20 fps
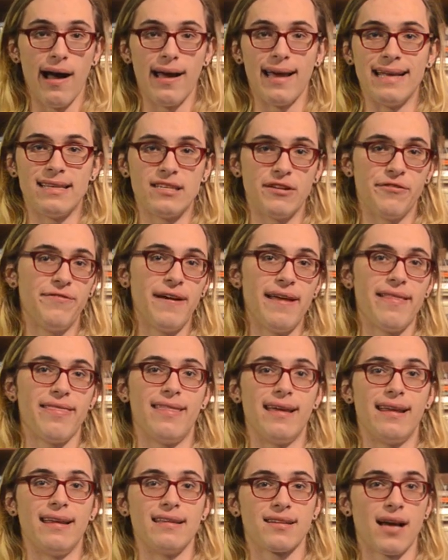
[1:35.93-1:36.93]
it's a fit
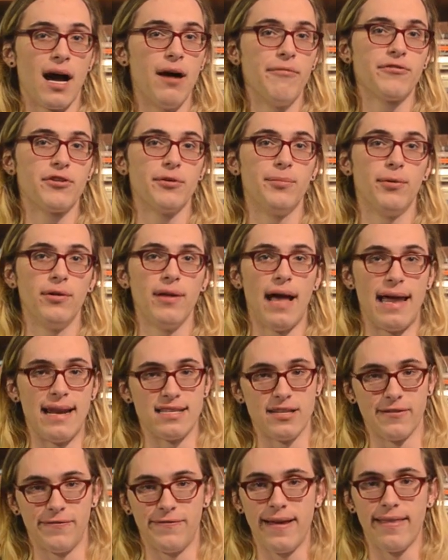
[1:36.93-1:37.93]
that is comfortable, and
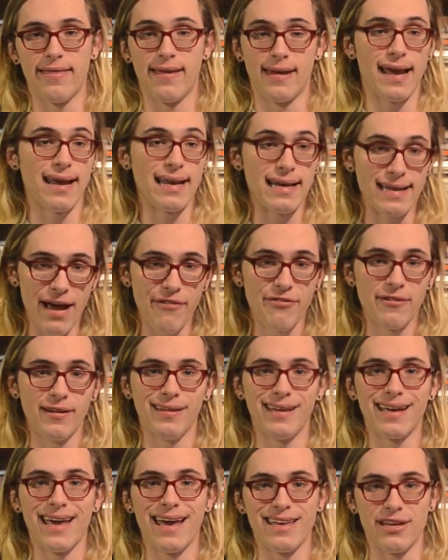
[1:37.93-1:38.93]
it's a fit that I can
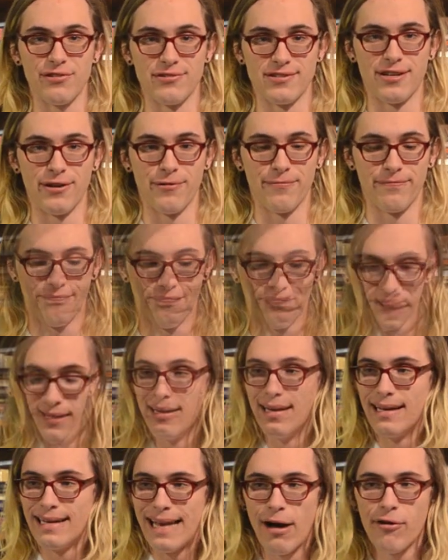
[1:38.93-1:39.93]
definitely get used to.
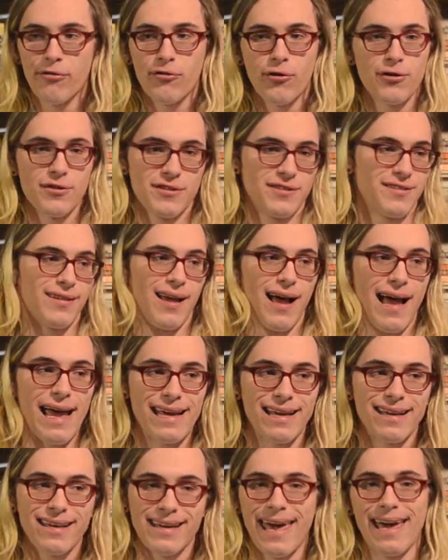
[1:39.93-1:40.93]
Now, of course, I
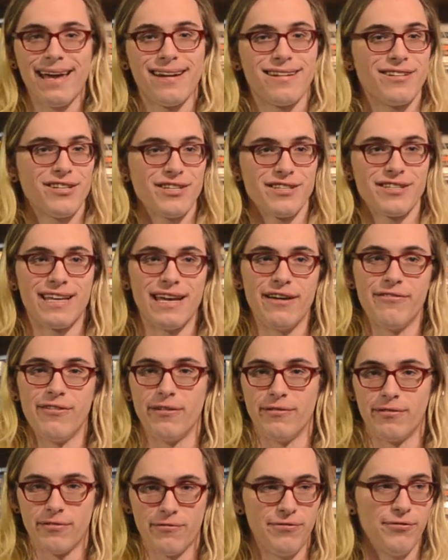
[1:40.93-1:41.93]
can't just give
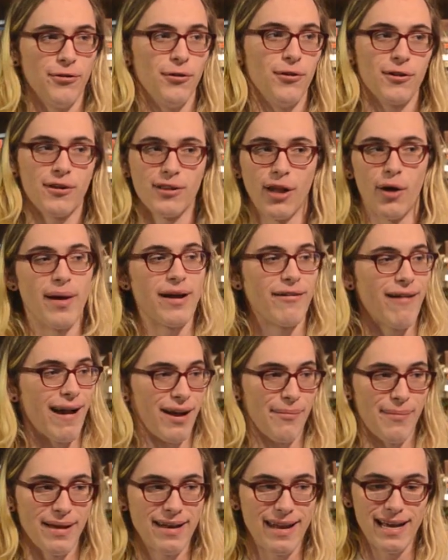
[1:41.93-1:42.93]
a full glowing
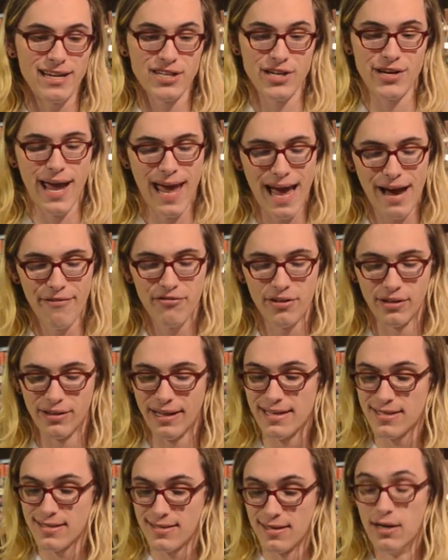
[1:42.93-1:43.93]
recommendation. I have to
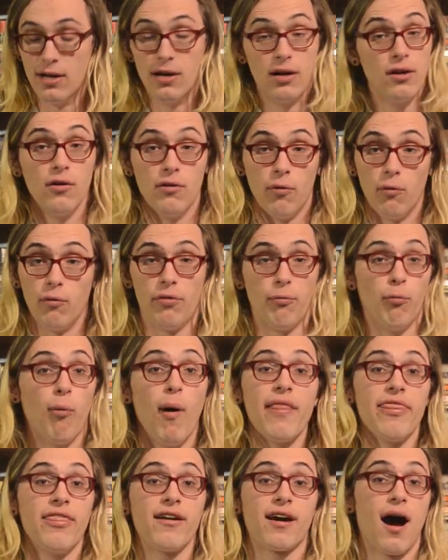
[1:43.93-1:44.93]
list
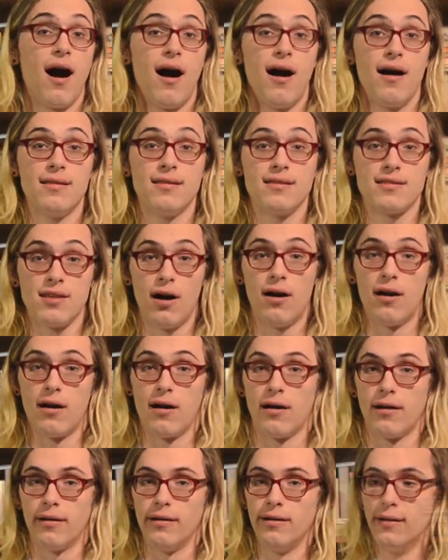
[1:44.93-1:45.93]
what the cons
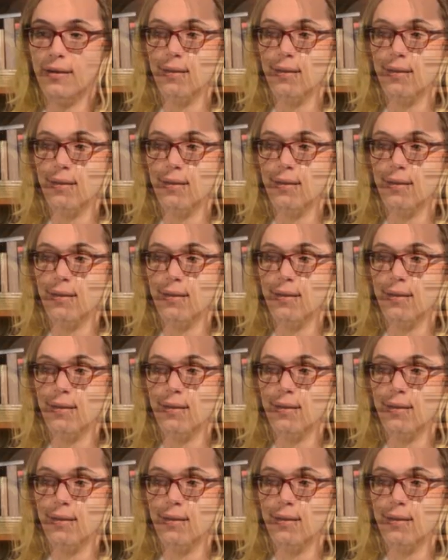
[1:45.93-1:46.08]
are.